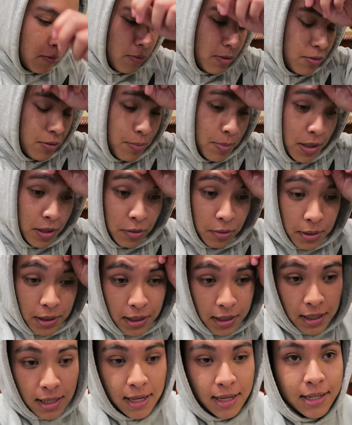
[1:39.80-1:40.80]
which would be 3
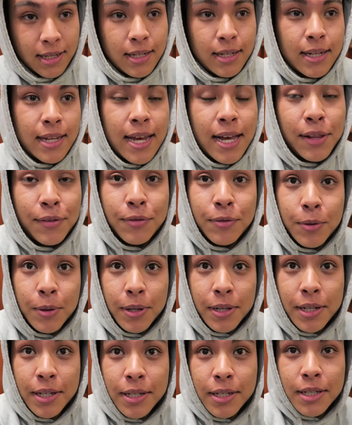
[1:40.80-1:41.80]
o'clock in
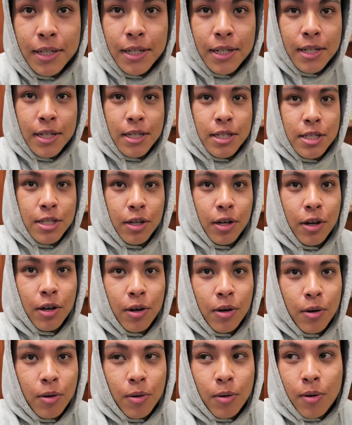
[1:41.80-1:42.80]
California.
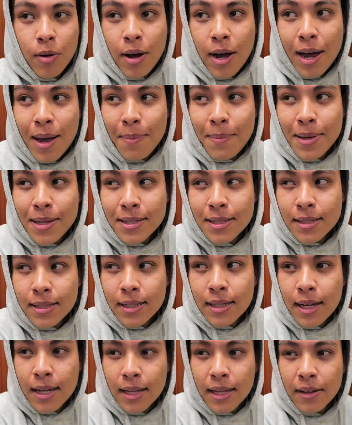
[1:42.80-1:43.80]
So I
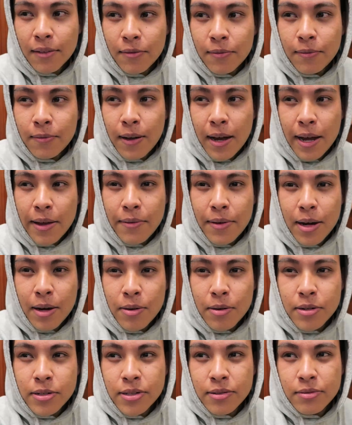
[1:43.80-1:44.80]
basically got like 5
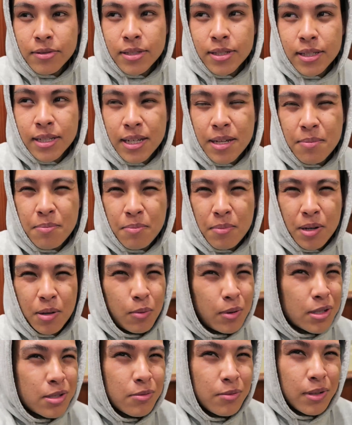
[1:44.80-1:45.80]
hours of sleep, but it
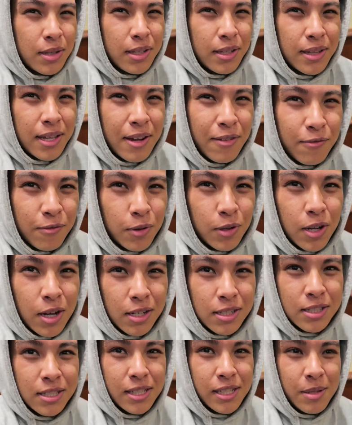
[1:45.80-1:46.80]
wasn't really like
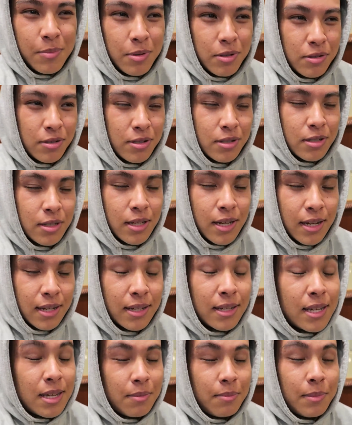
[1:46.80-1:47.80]
full-on sleep. It was just
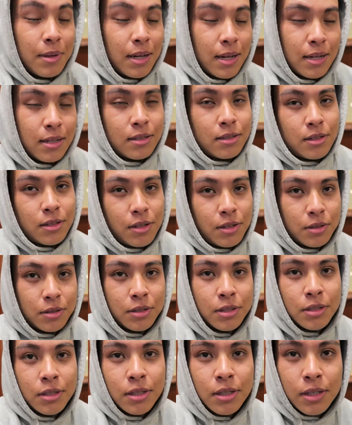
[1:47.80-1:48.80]
like keeping my eyes
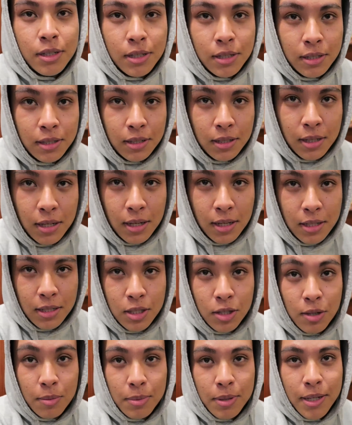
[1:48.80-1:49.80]
closed.
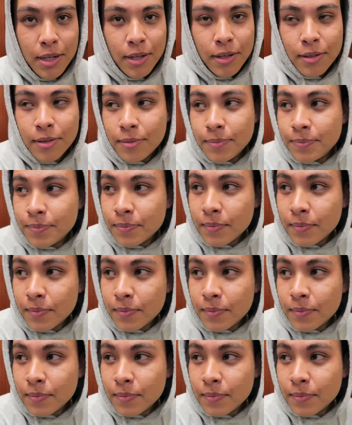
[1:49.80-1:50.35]
So I'm tired.